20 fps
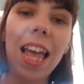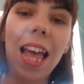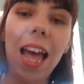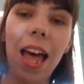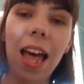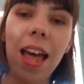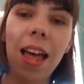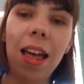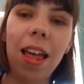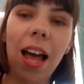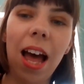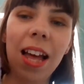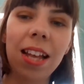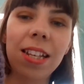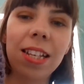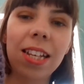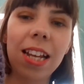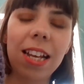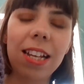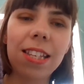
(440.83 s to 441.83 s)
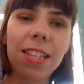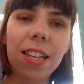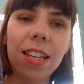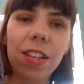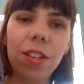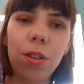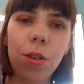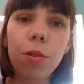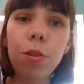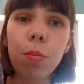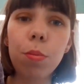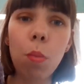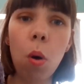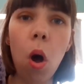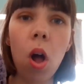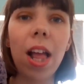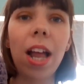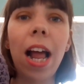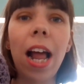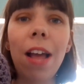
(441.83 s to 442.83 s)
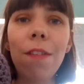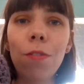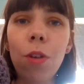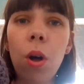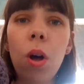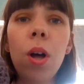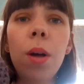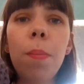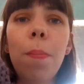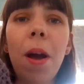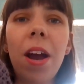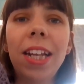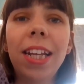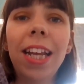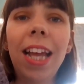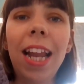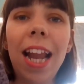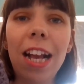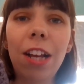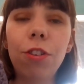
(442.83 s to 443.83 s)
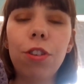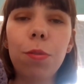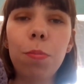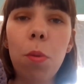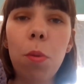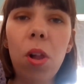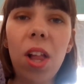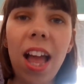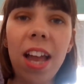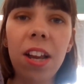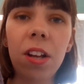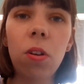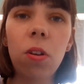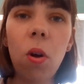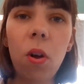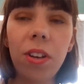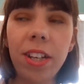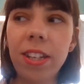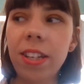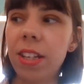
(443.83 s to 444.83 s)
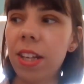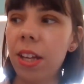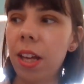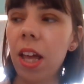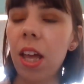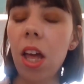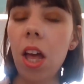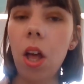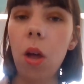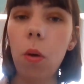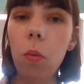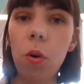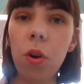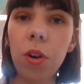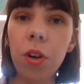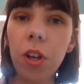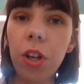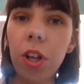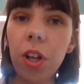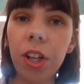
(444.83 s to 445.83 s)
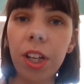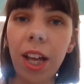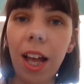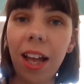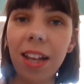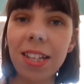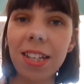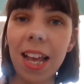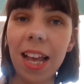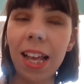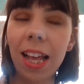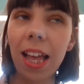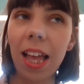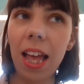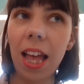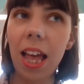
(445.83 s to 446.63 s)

And it's too small. And I've got apparently an extra small head, according to one go-karting